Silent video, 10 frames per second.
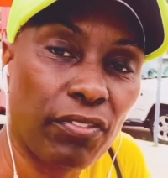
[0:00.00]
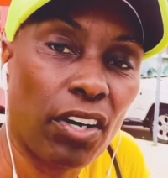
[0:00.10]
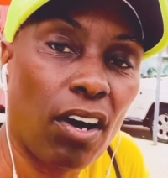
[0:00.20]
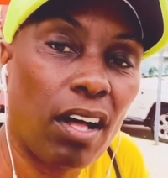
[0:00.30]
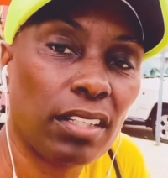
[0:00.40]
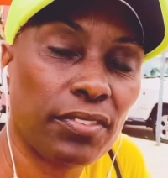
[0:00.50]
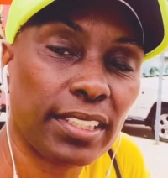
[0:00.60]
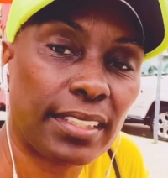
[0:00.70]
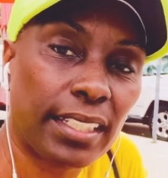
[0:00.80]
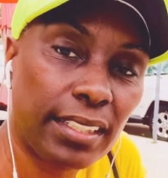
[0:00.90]
for all of
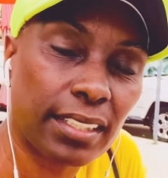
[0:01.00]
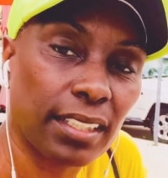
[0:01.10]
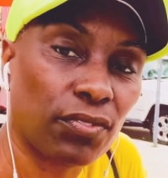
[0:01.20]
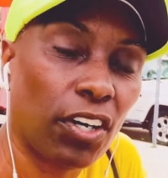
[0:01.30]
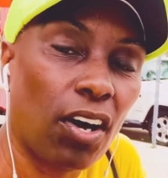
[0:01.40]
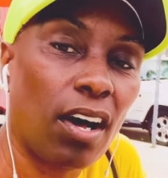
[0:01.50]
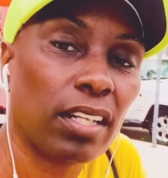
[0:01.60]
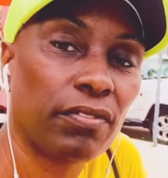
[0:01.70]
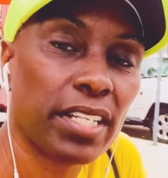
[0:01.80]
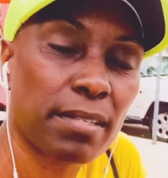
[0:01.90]
his teachings, for all
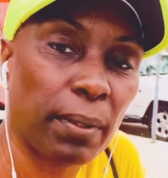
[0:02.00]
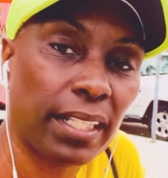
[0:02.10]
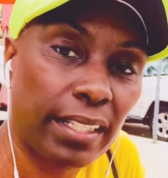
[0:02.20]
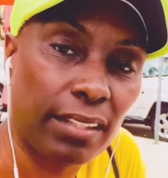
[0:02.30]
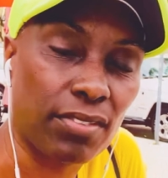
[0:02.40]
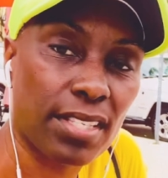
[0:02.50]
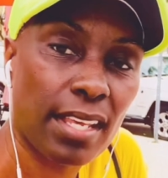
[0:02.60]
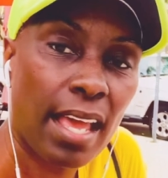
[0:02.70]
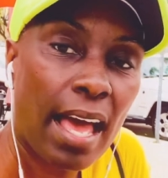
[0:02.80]
of his beliefs.